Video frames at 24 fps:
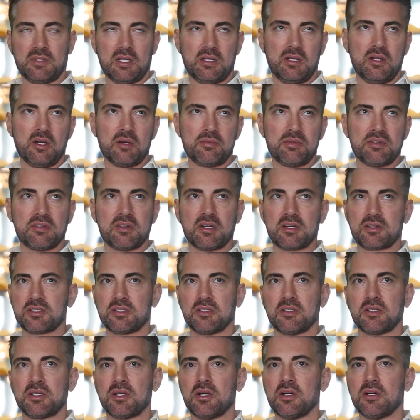
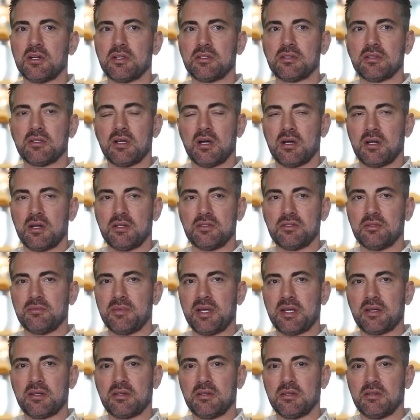liposuction are gone. I don't do
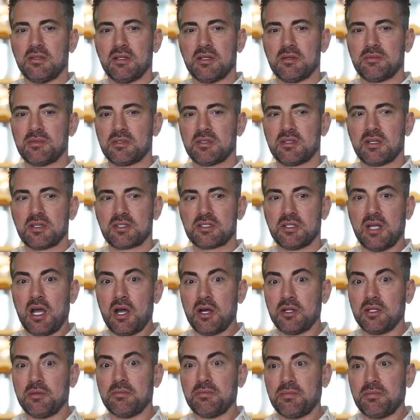mega liposuction. Only